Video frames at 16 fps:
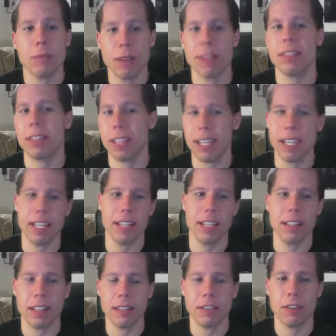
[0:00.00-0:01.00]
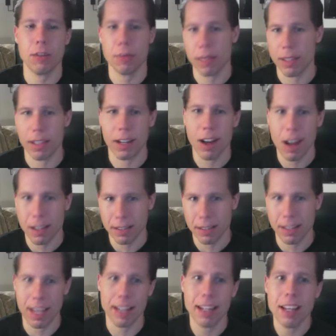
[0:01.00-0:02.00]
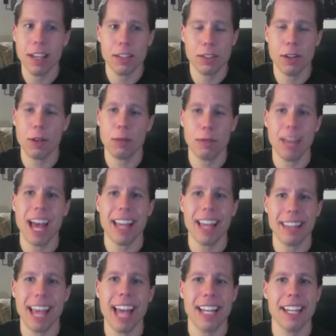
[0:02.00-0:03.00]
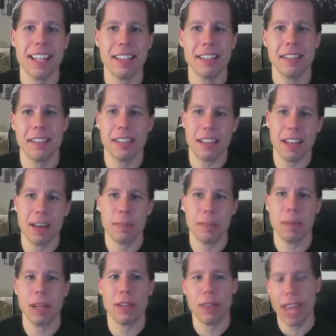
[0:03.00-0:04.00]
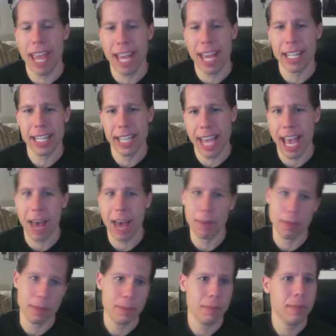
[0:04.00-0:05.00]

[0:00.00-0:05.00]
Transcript: risky in terms of the content. So that is a bit of a handicap.